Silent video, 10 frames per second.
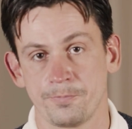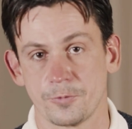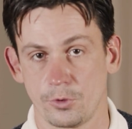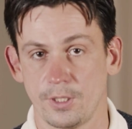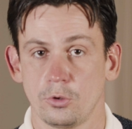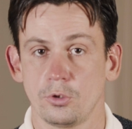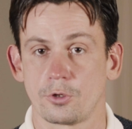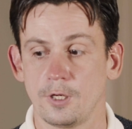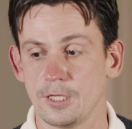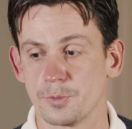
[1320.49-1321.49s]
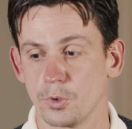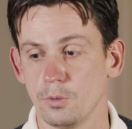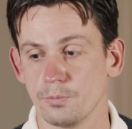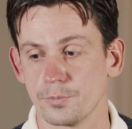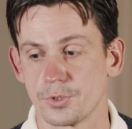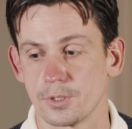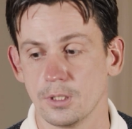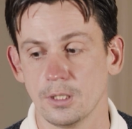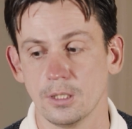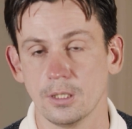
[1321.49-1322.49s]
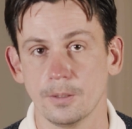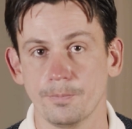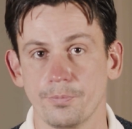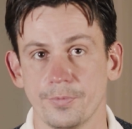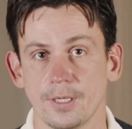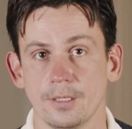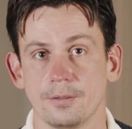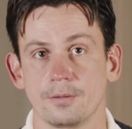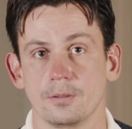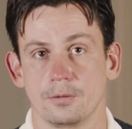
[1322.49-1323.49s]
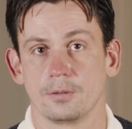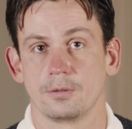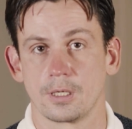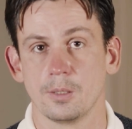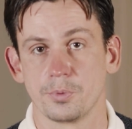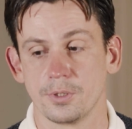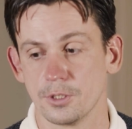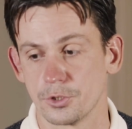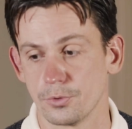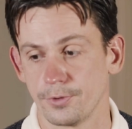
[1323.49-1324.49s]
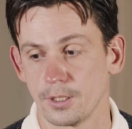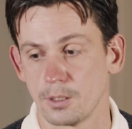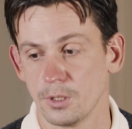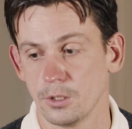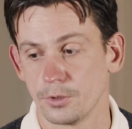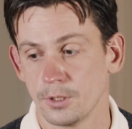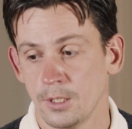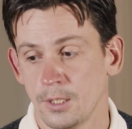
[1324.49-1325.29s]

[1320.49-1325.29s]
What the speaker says: So all creates problems that the company needs to think about.